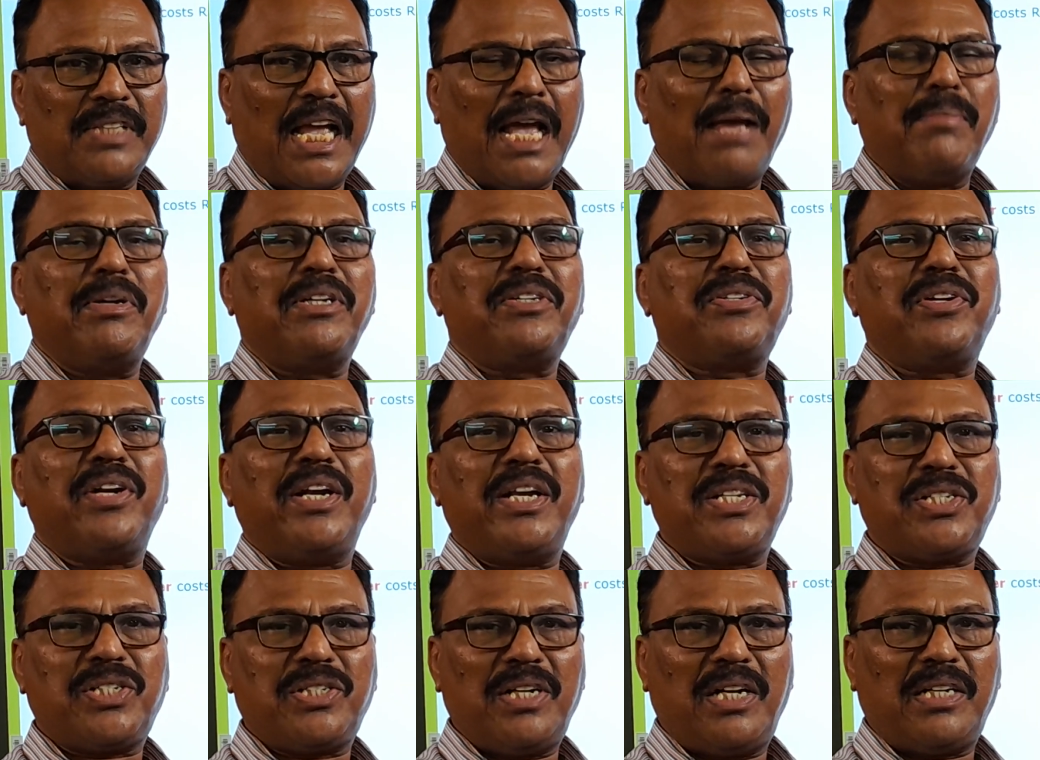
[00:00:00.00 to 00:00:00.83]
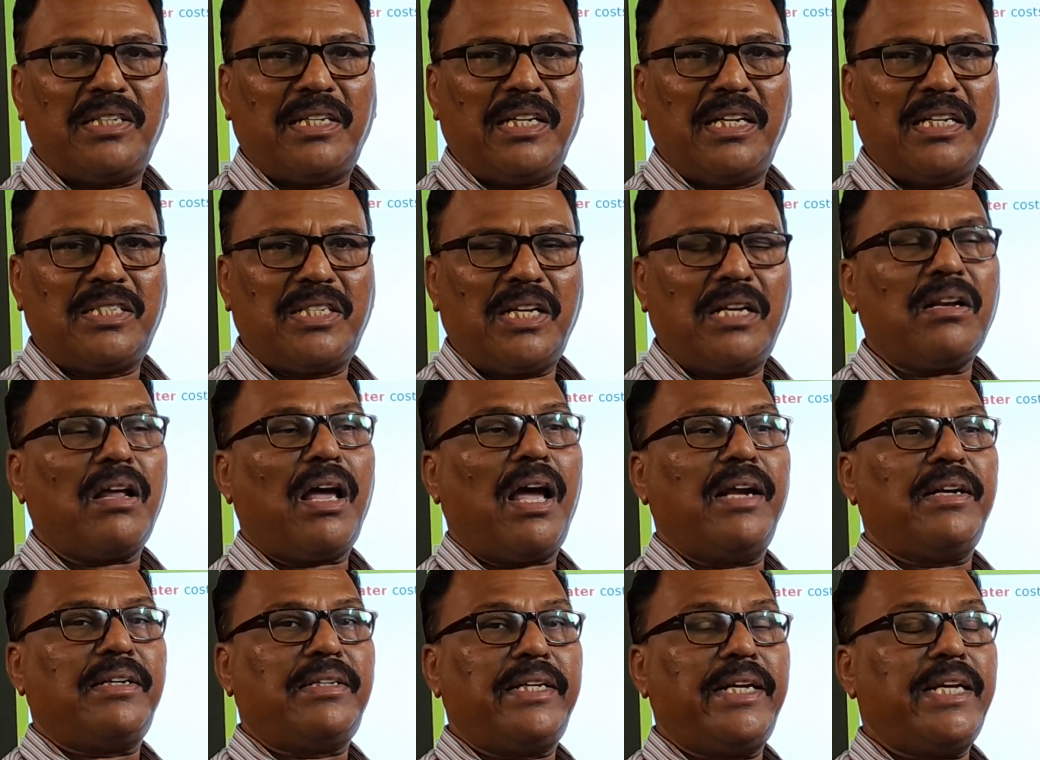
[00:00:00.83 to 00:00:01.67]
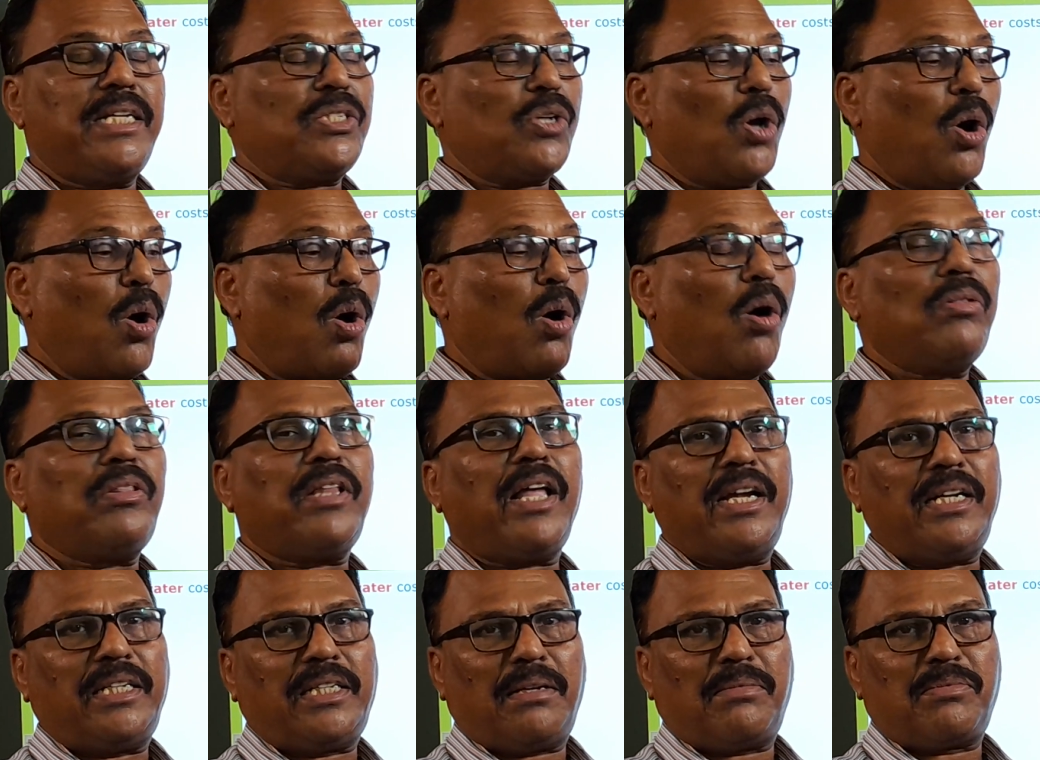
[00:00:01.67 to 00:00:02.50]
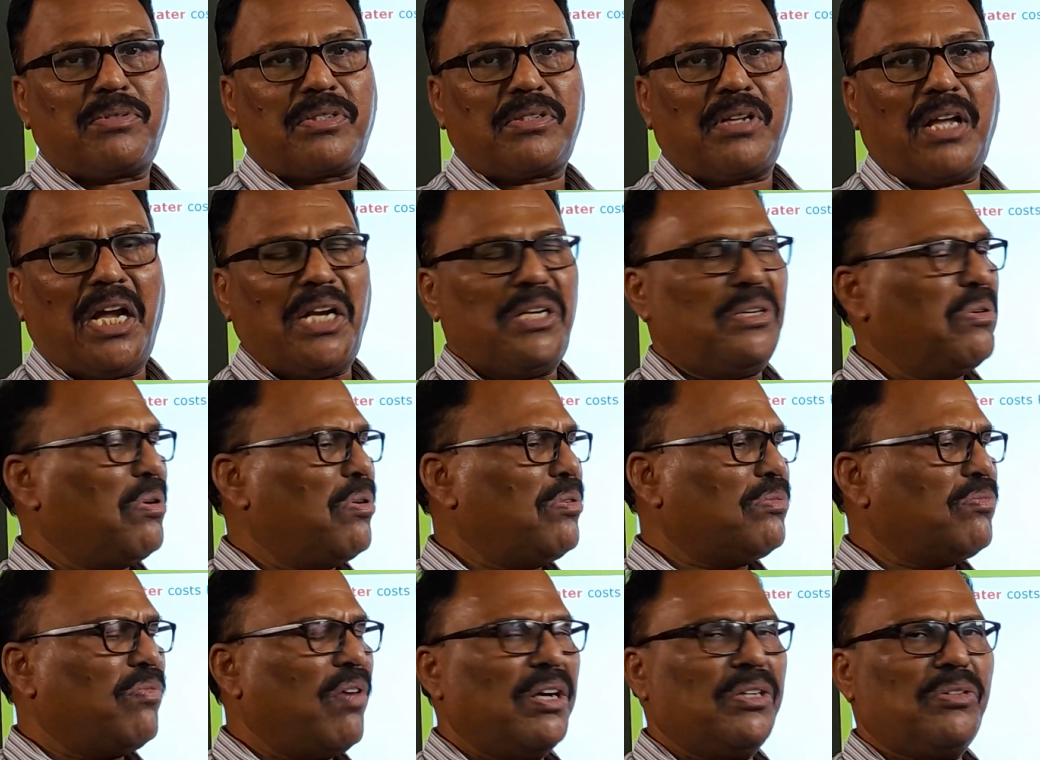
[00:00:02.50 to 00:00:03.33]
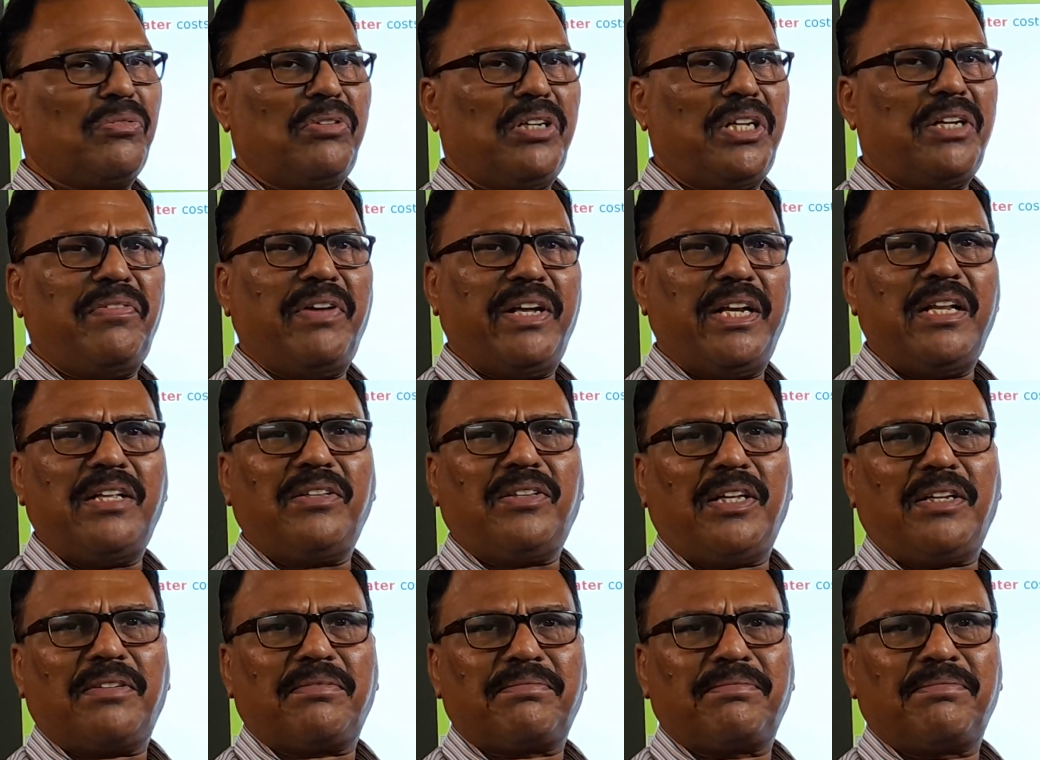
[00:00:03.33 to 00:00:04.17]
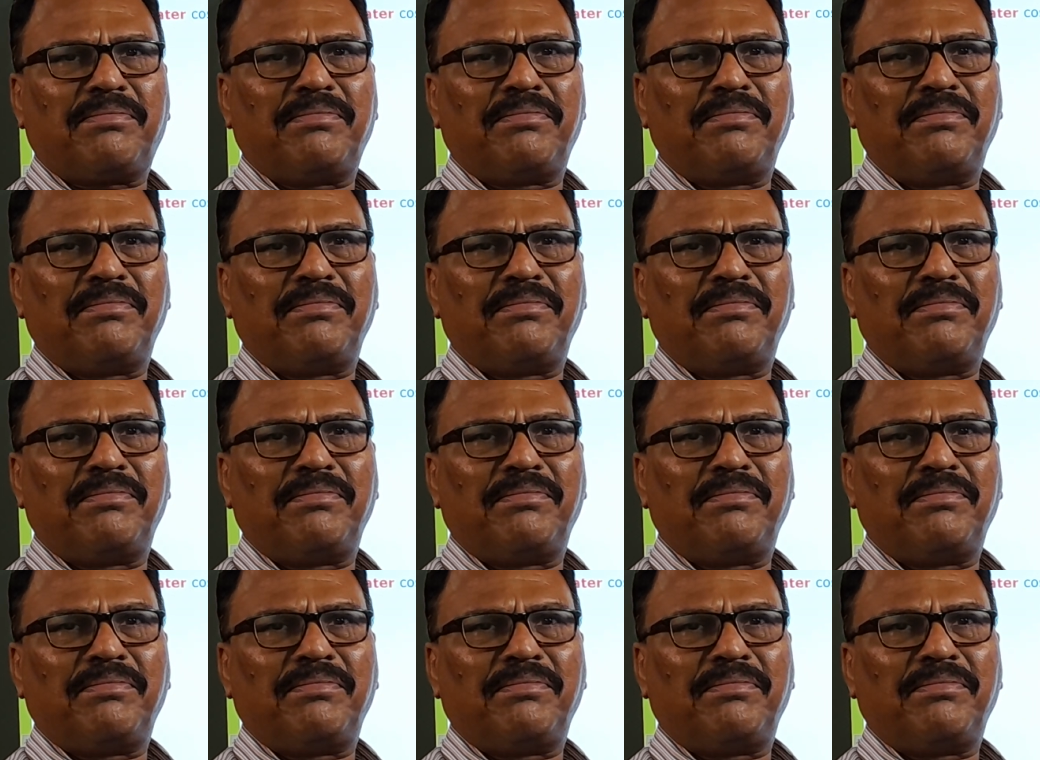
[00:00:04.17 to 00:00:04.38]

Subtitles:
I'm a traditional teacher. I teach all the items. I don't want to leave anything.